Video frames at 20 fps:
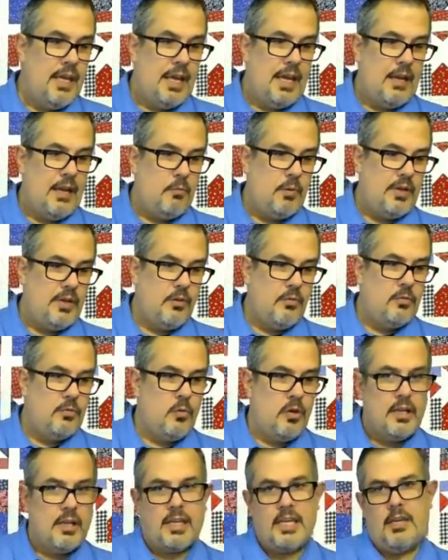and we
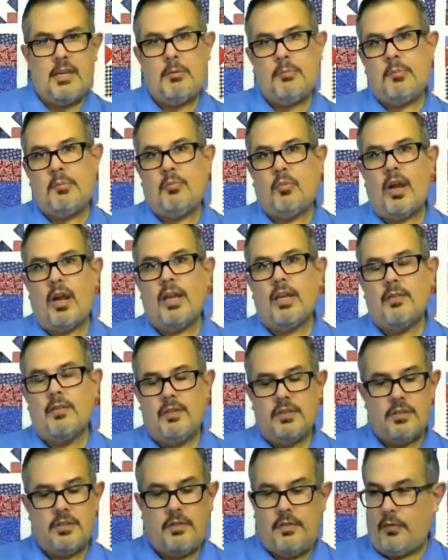don't want to keep
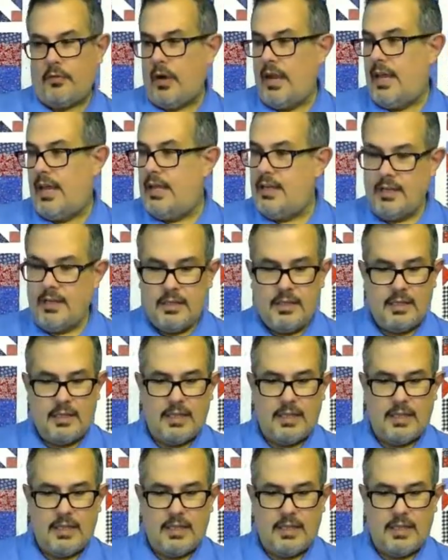breaking this thread,